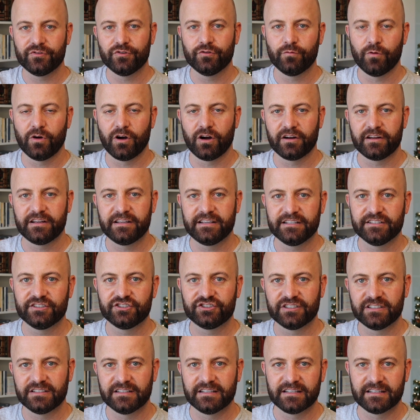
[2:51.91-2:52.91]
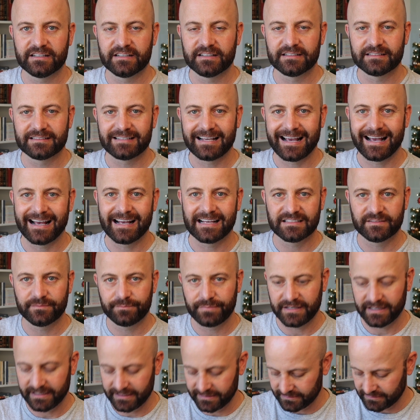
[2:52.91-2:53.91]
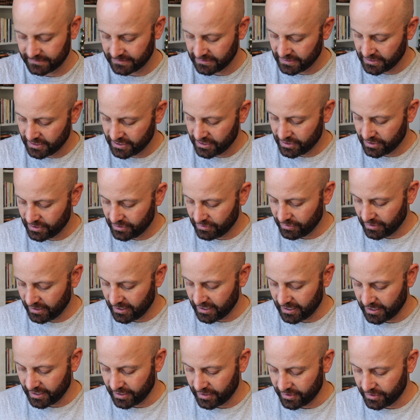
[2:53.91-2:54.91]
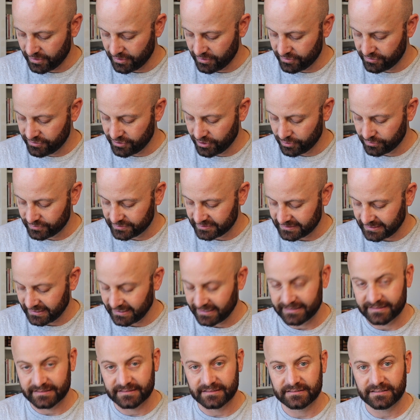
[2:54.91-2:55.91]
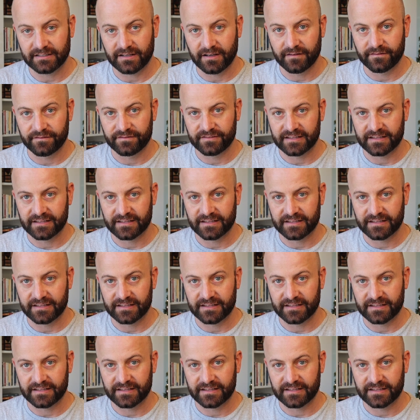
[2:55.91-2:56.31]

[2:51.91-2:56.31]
you are, he, she is, has been, those kinds of